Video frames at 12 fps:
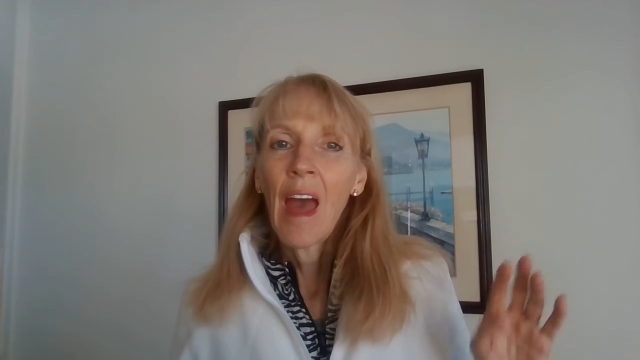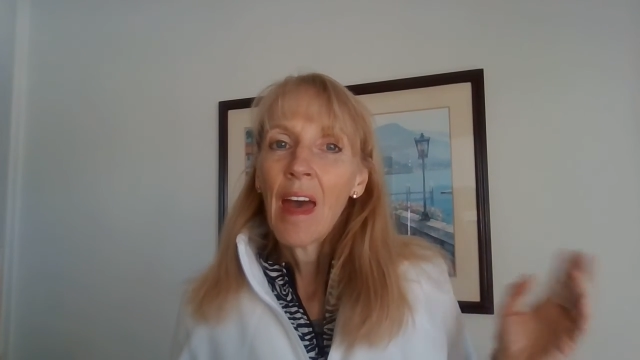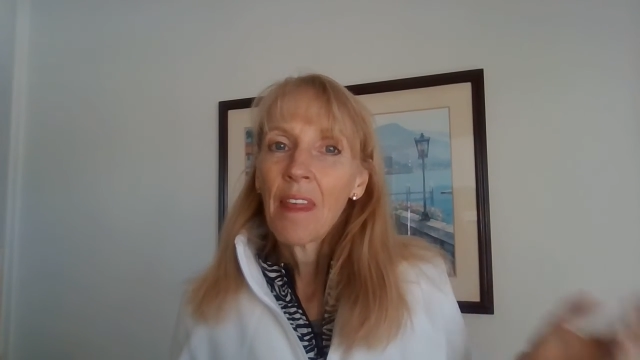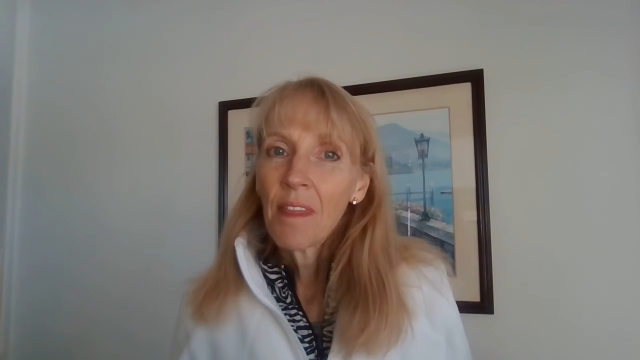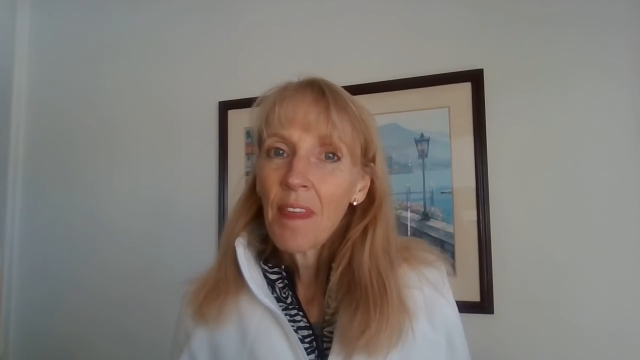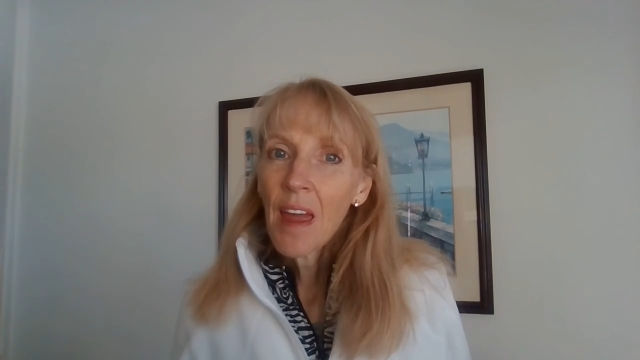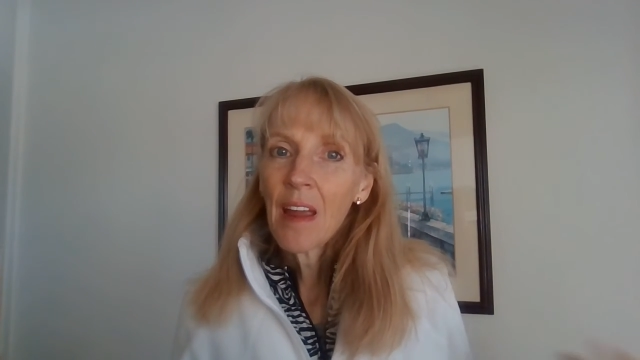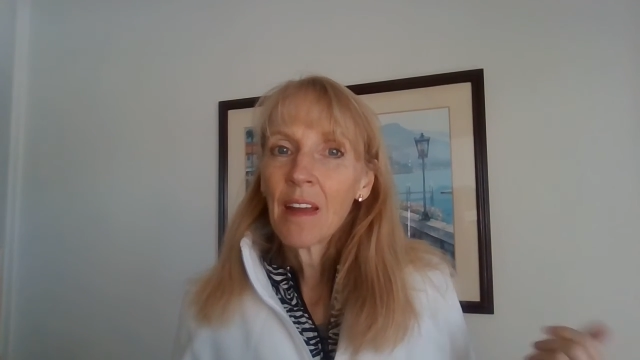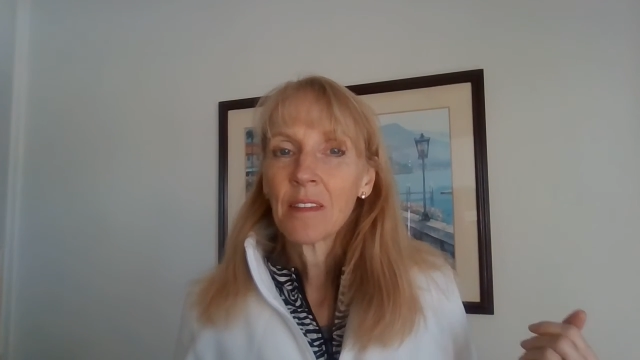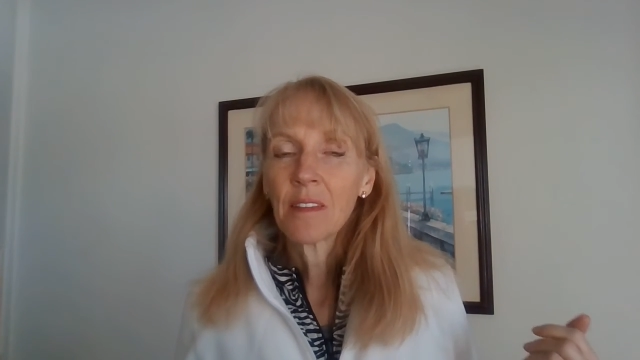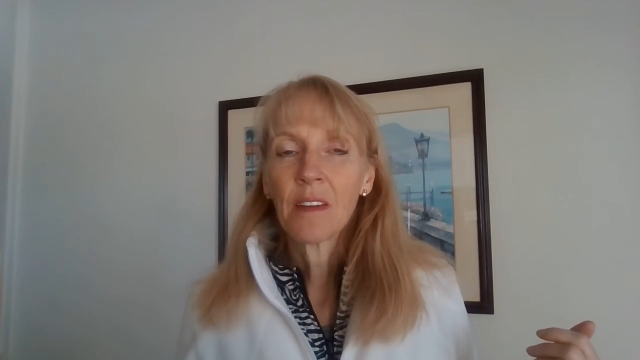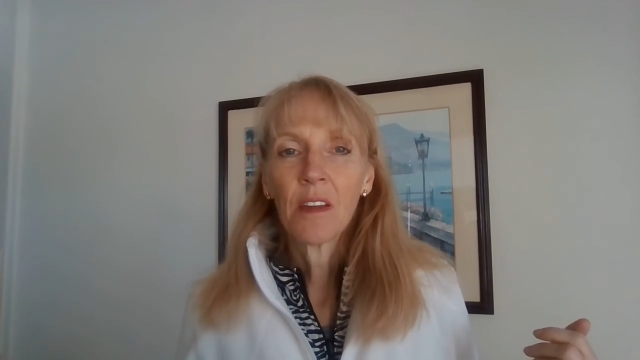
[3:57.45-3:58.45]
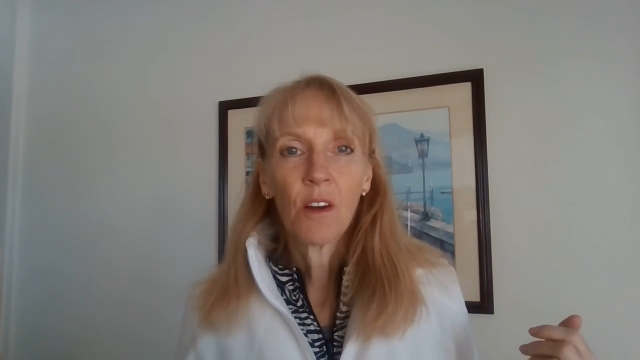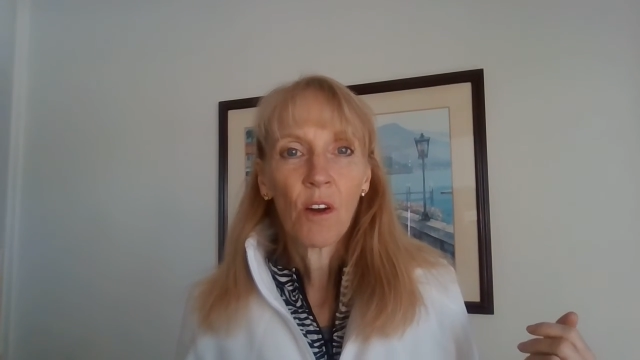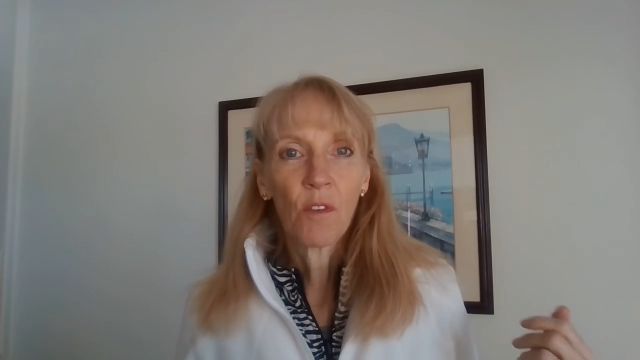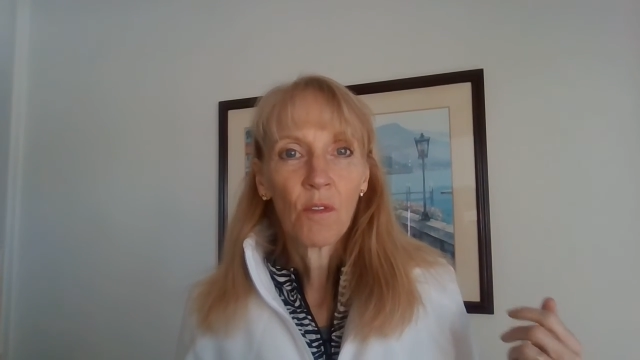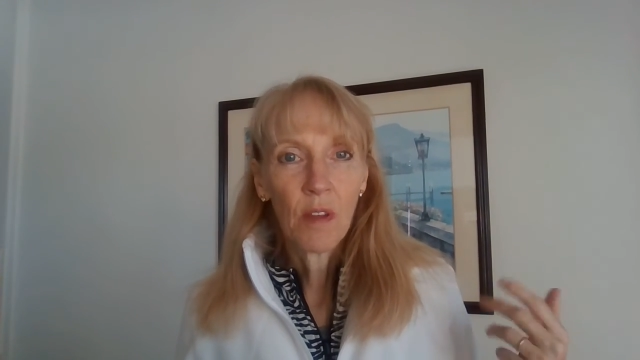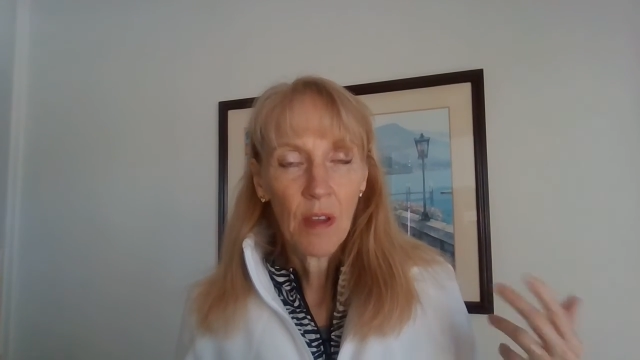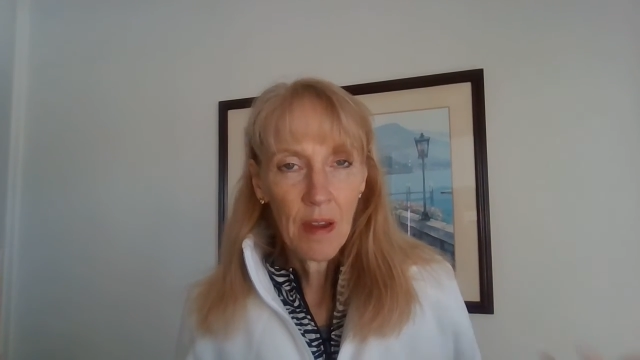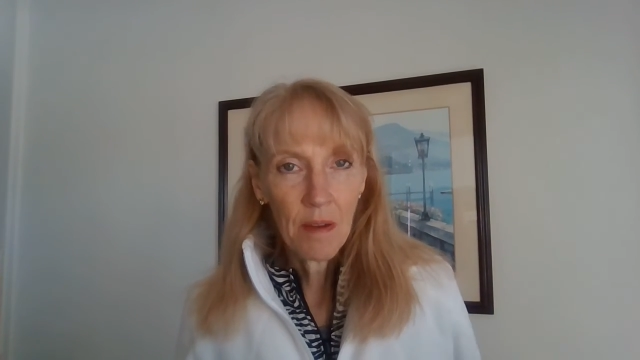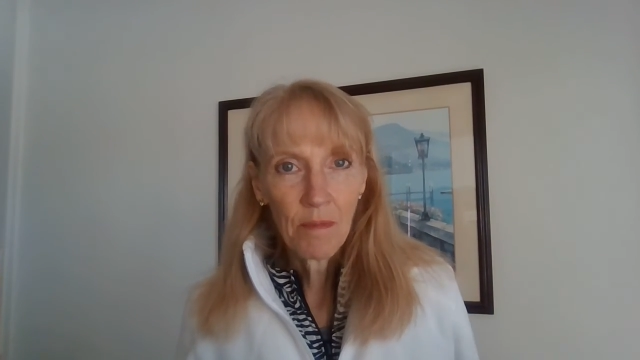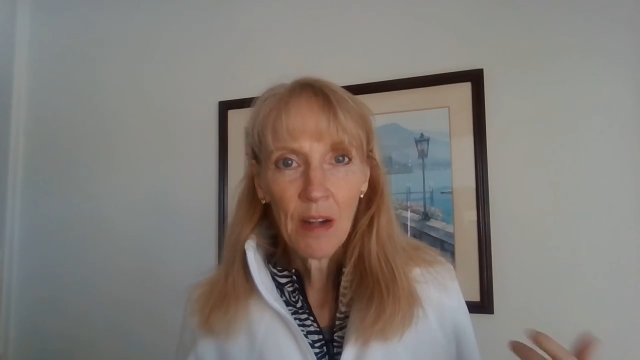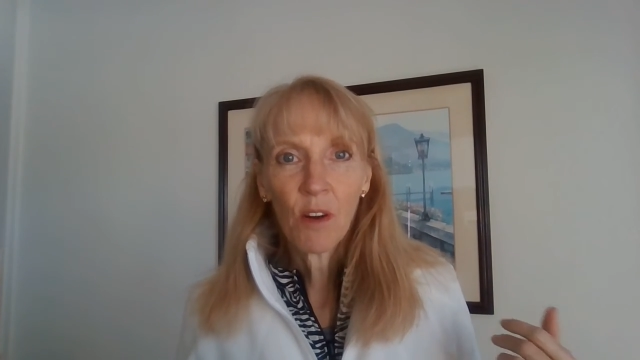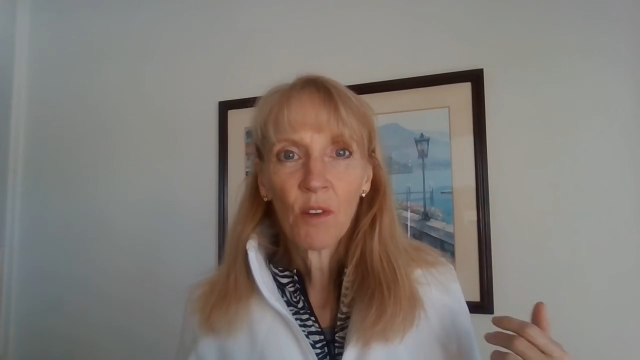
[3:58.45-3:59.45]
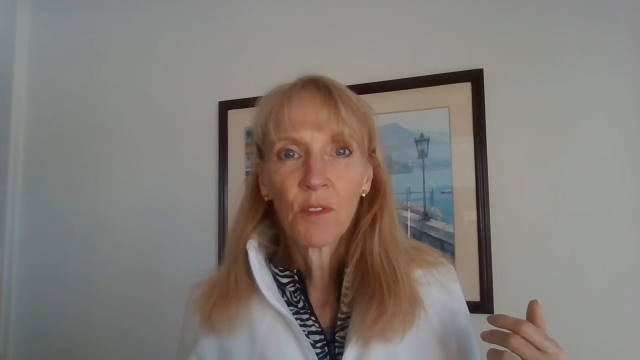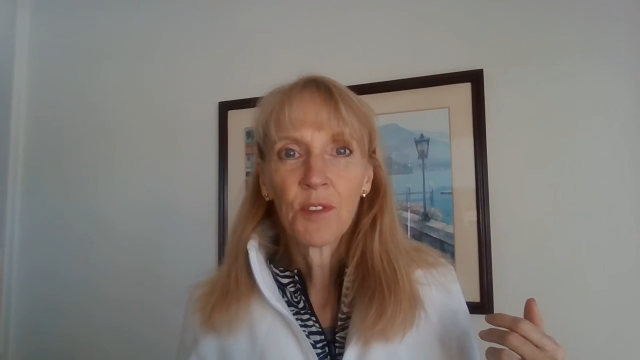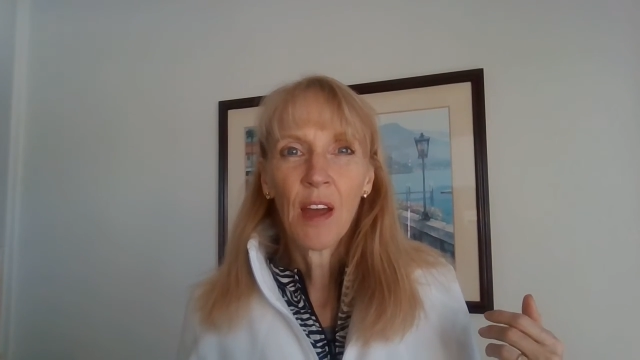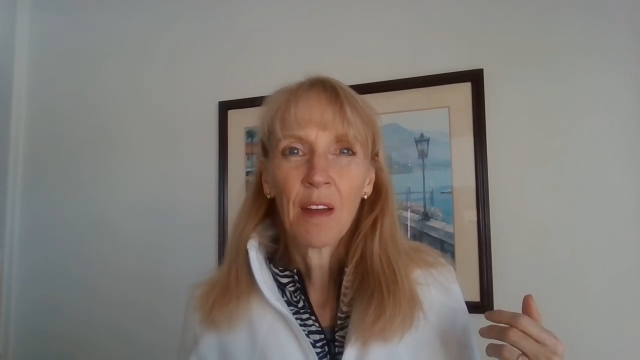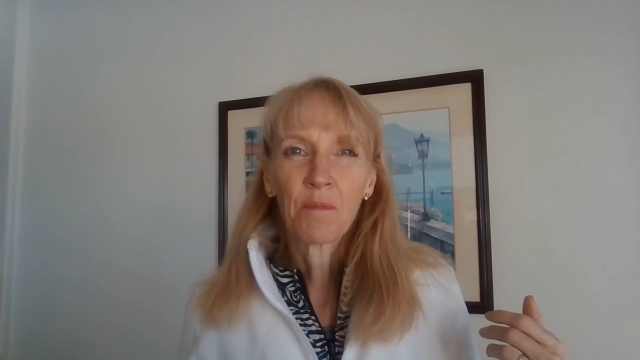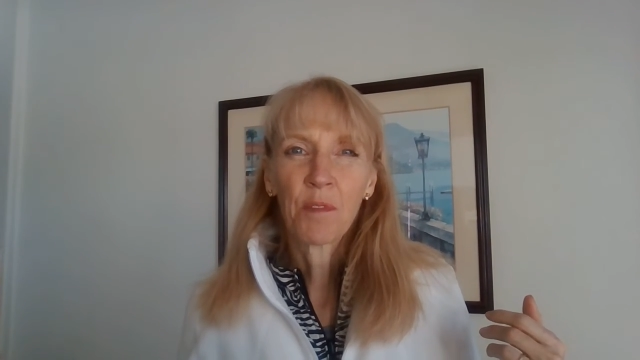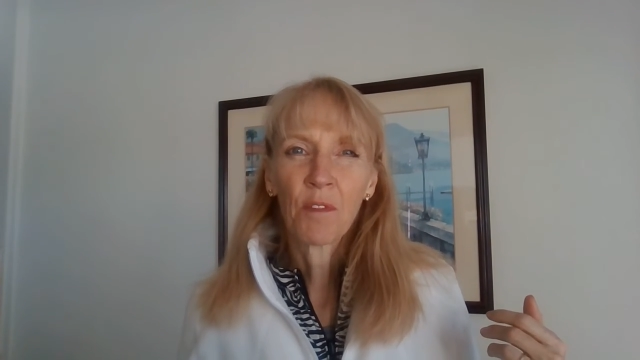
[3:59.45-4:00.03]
and then, in my notes, I